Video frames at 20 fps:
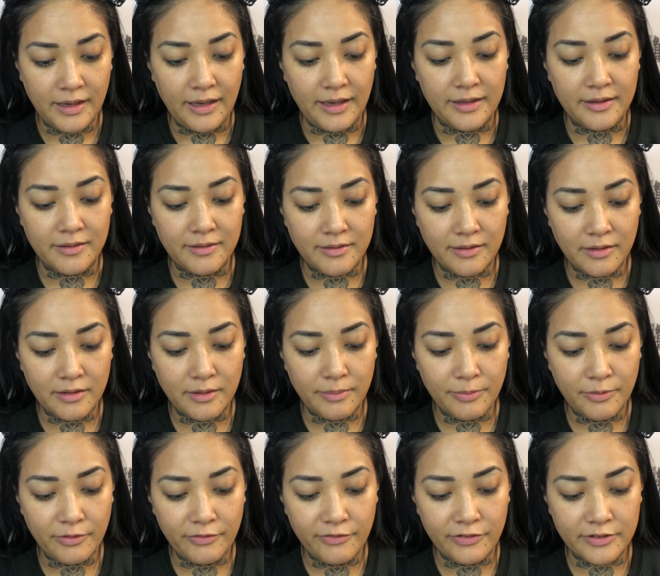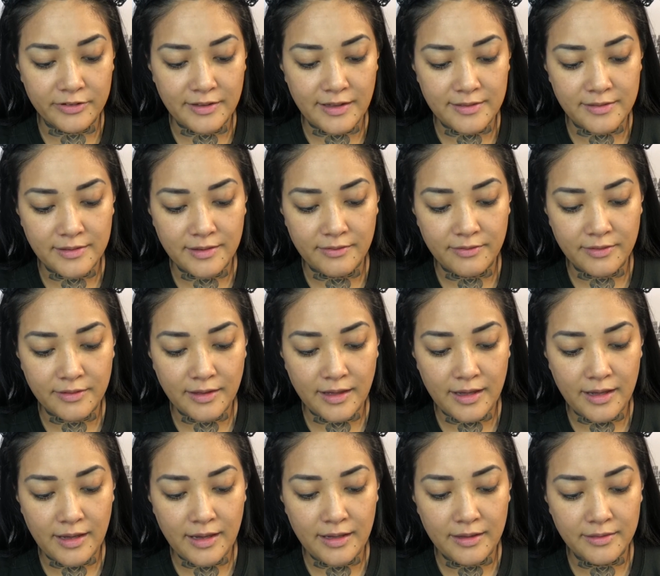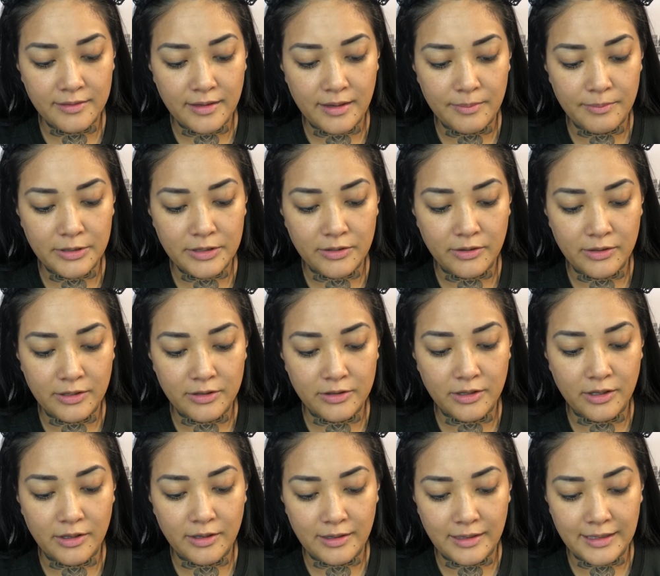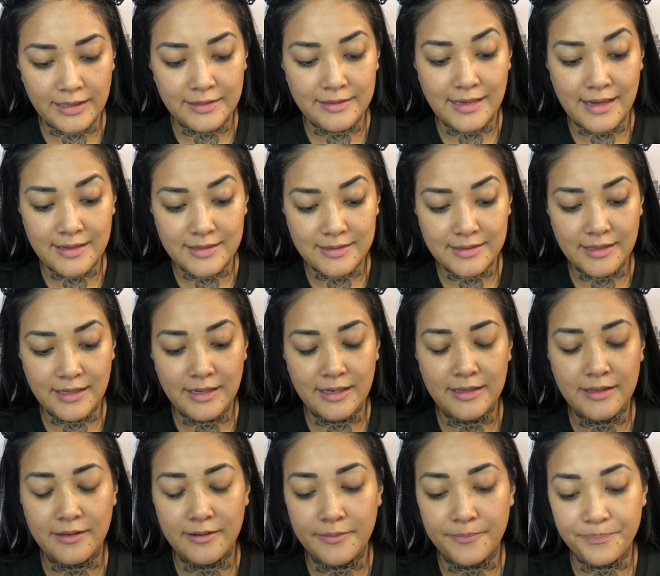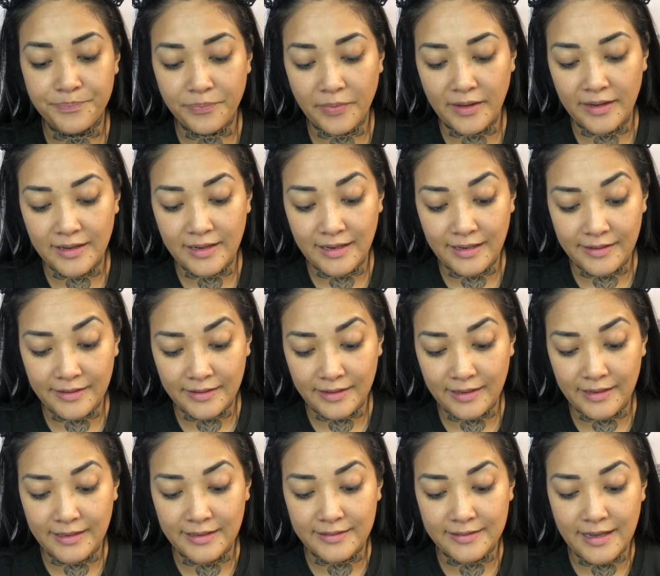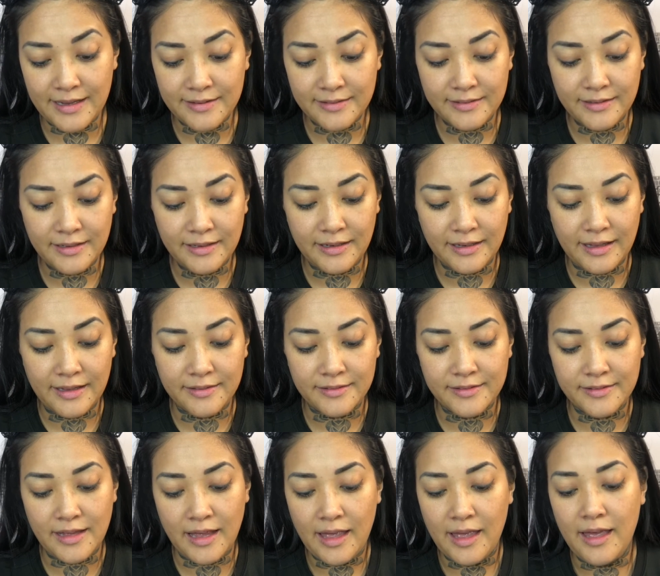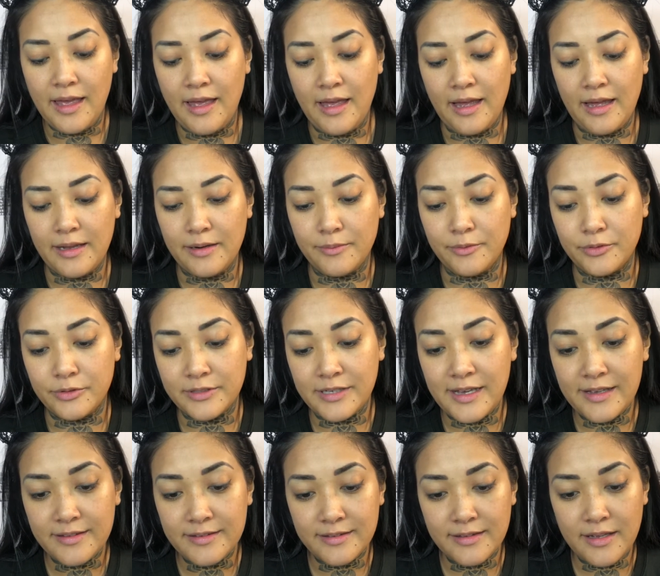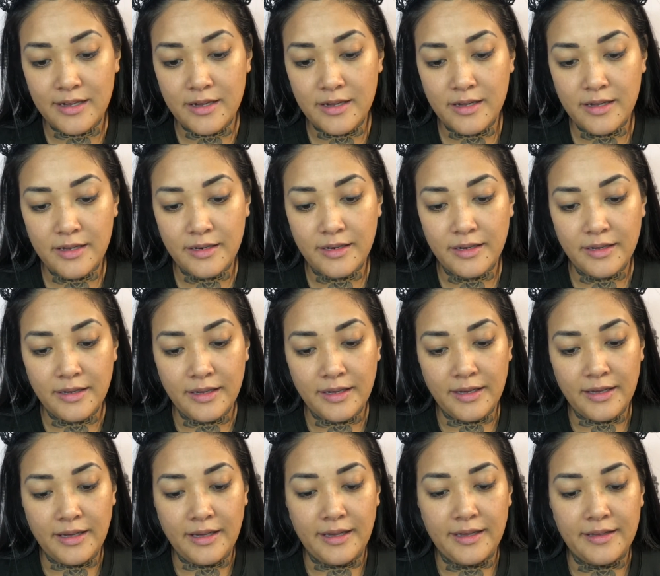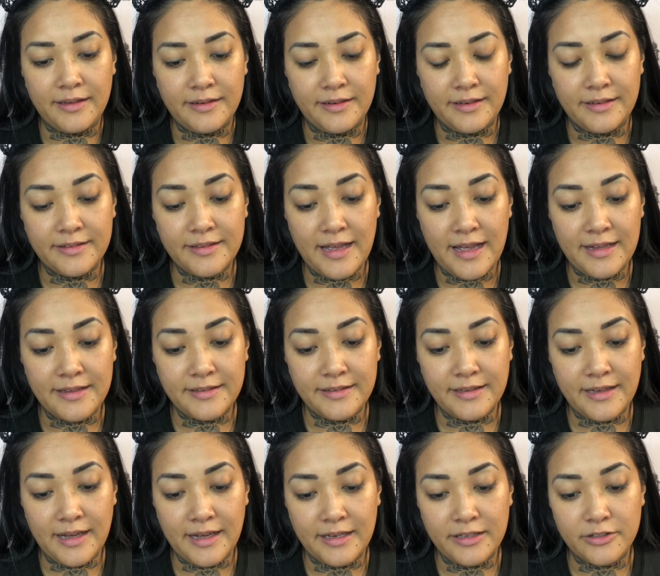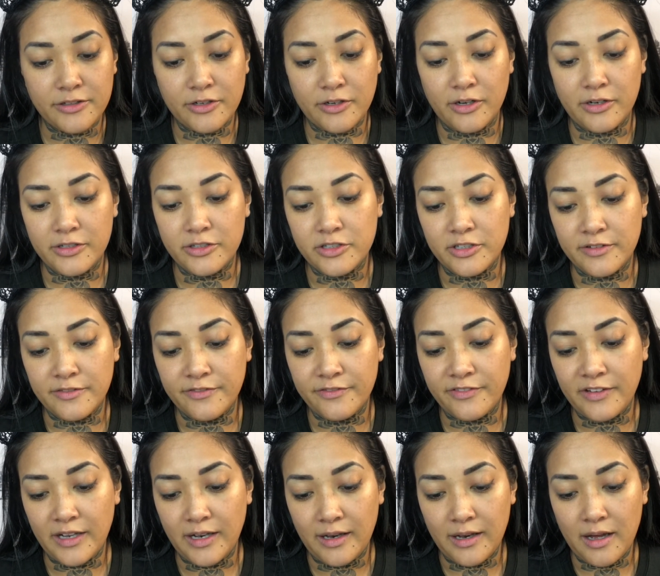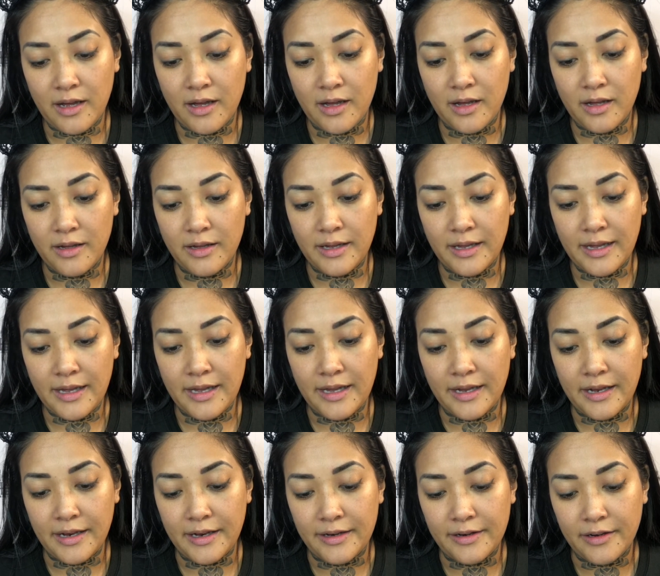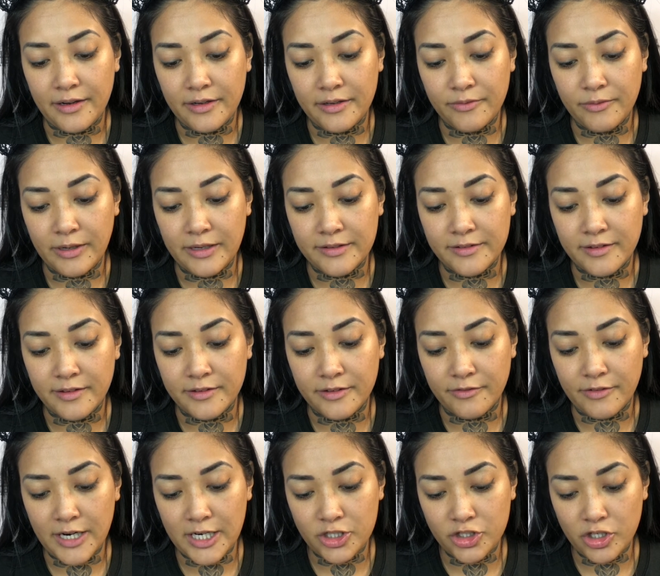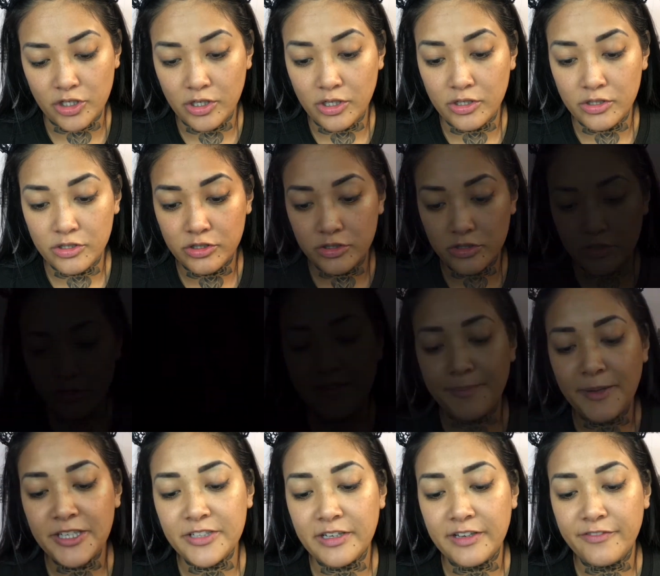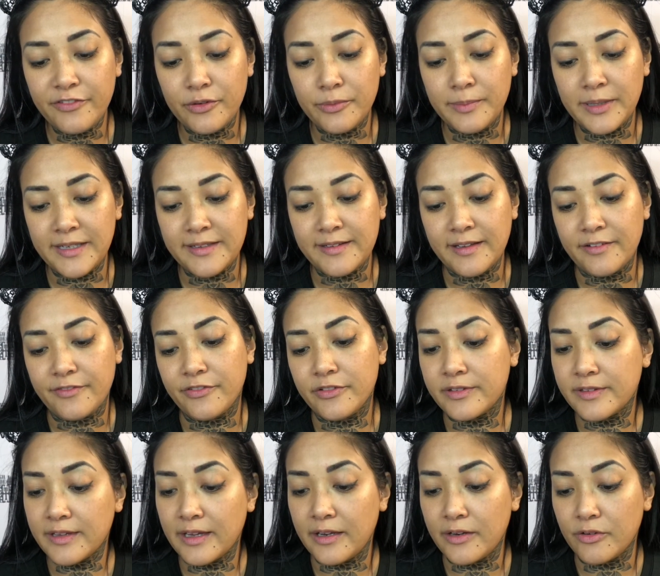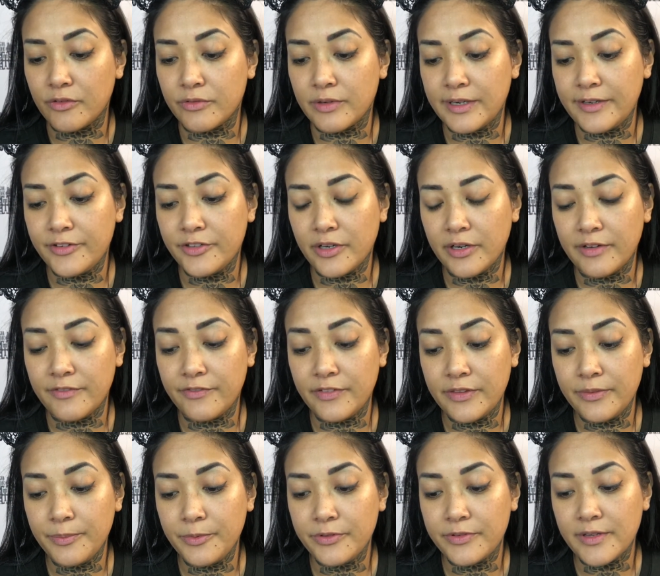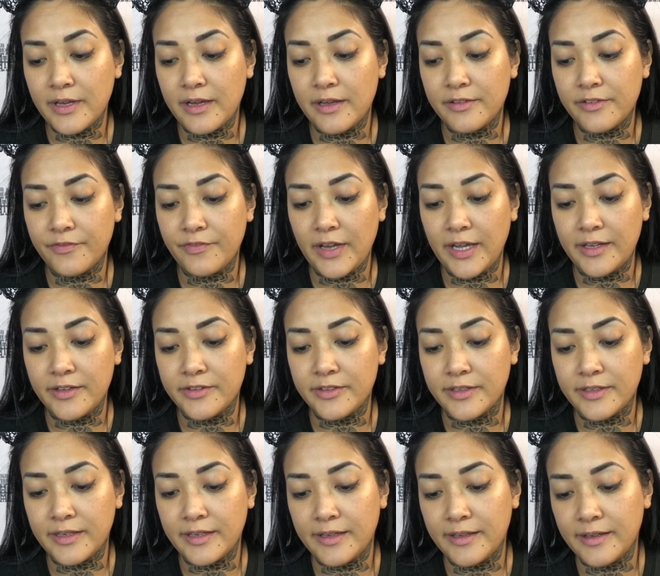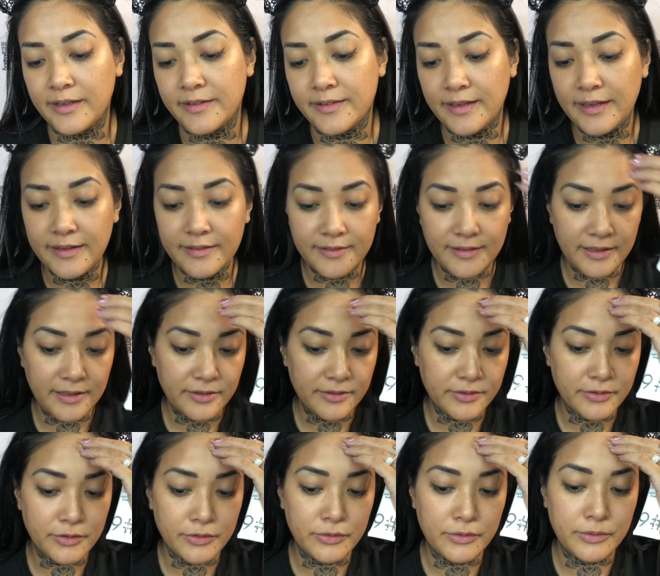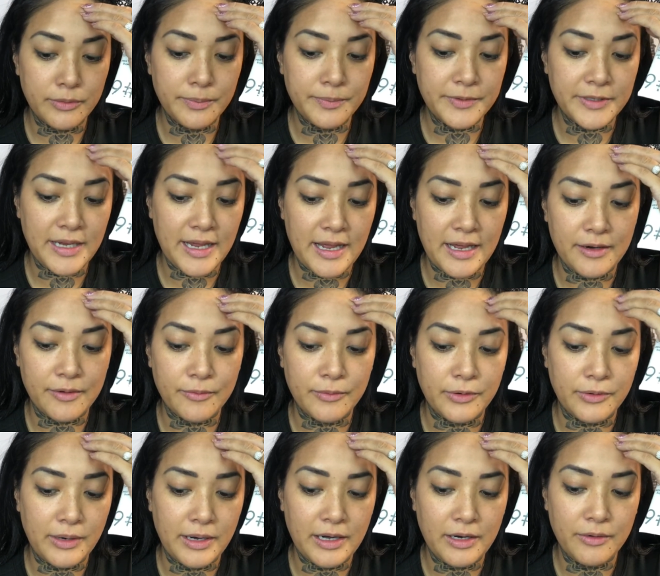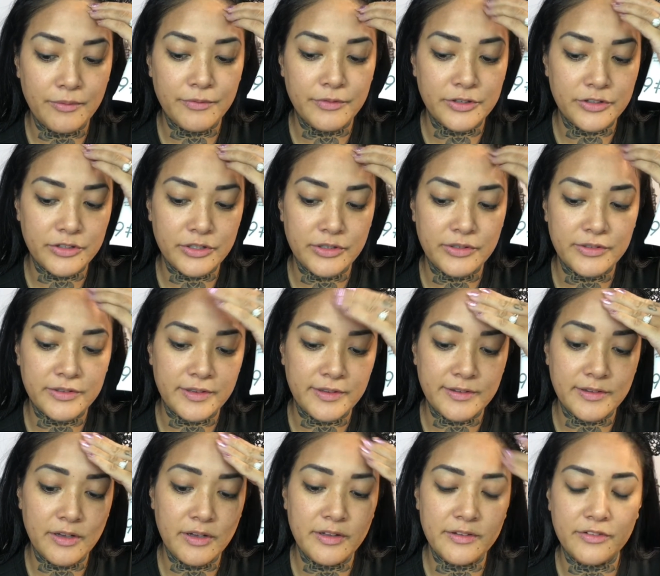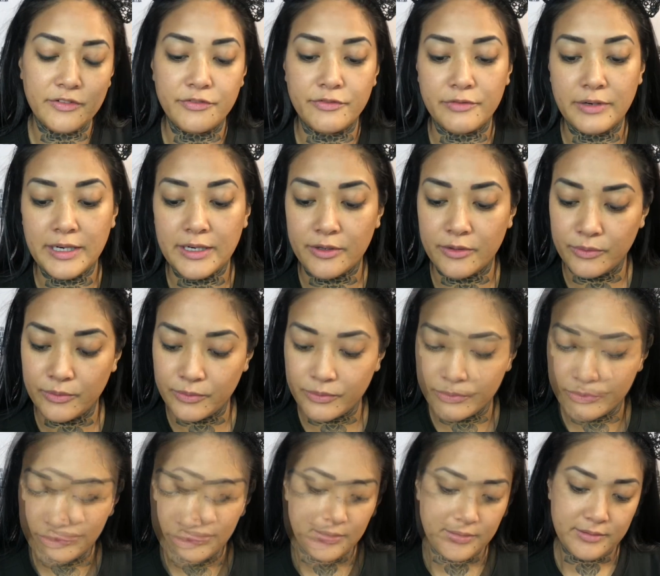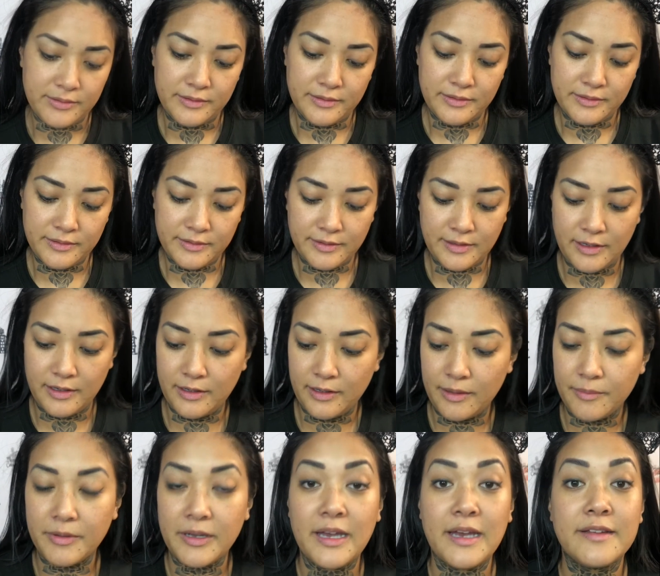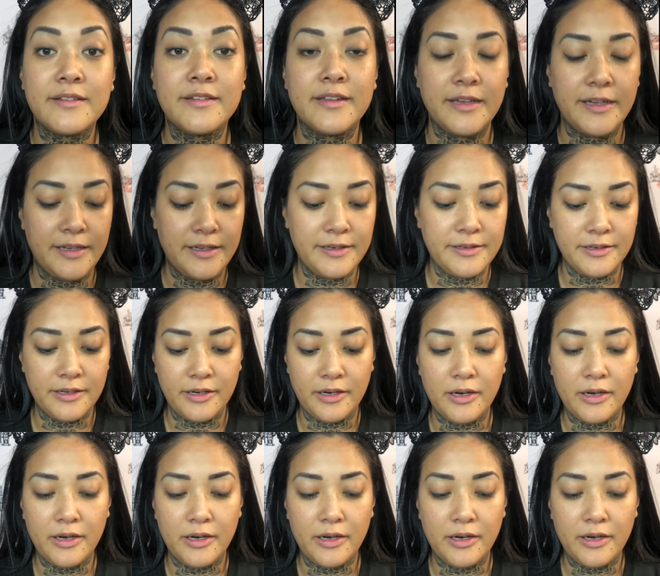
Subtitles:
it's suitable for sensitive skin, dermatologically tested, clinically tested against animal testing, and it's anti-age collagen filler. And where's the directions? Specially formulated for skin already showing visible signs of aging, it is easily absorbed and will help reduce the signs of wrinkles. So I'm guessing